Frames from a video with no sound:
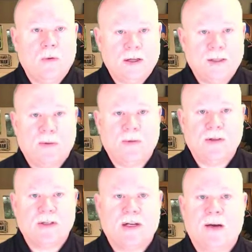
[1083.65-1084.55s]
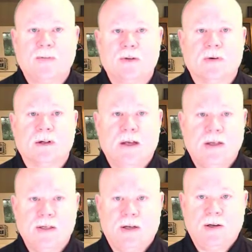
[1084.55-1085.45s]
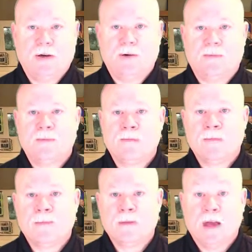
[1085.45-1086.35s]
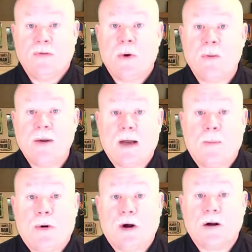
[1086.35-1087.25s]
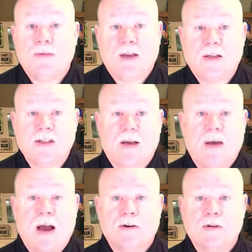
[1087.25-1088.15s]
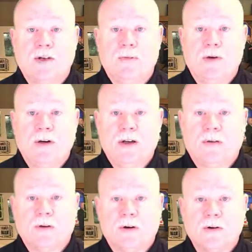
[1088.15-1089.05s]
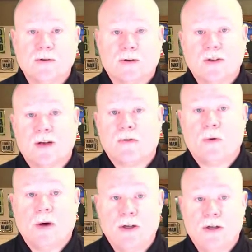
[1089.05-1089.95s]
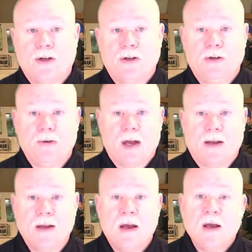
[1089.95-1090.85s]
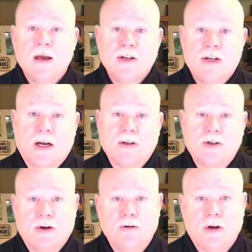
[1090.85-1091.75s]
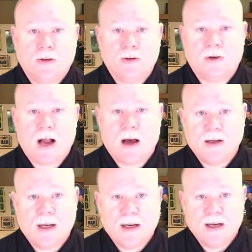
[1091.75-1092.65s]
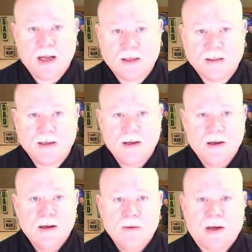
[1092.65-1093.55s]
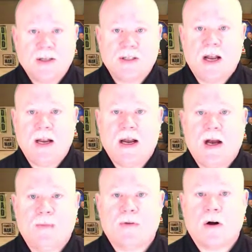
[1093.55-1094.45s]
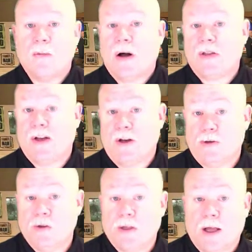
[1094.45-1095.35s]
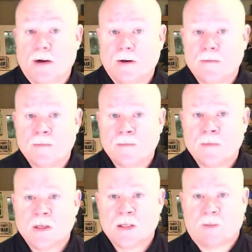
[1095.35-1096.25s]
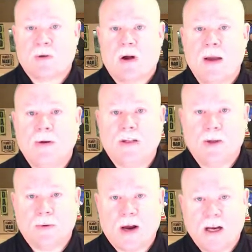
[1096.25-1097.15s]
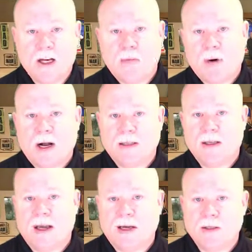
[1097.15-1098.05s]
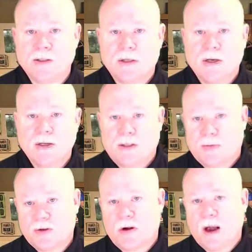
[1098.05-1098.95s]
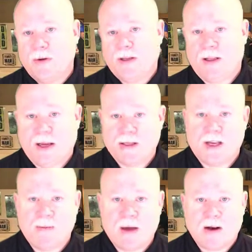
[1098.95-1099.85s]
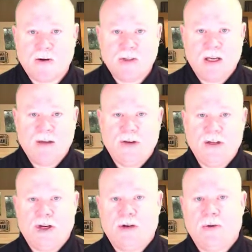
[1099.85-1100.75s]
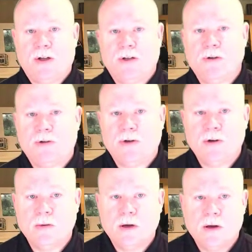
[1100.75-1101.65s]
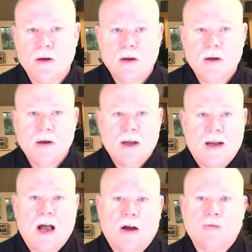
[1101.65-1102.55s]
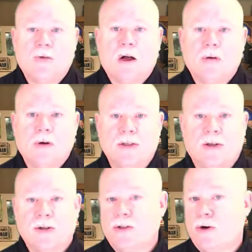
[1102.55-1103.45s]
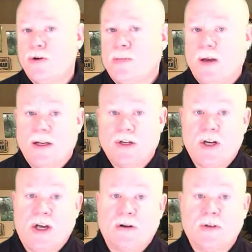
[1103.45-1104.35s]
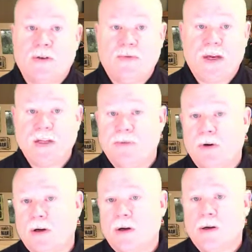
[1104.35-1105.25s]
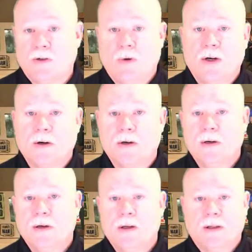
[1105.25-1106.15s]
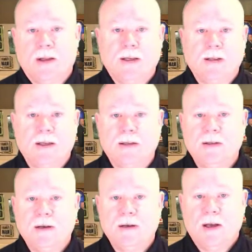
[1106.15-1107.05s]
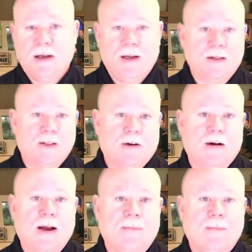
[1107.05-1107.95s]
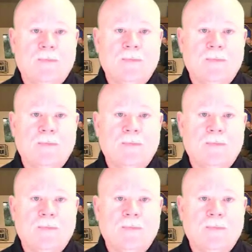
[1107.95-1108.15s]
We'll get something set up. It's really easy to do. If you want to become part of the SA Matters community of learners, there's several ways you can do that. Check the show notes for how to get connected by signing up for our monthly newsletter, subscribing to the radio podcast, subscribing to the SA Matters TV channel on YouTube, and how to follow us on the social media channels of Facebook, Twitter, LinkedIn, and Instagram.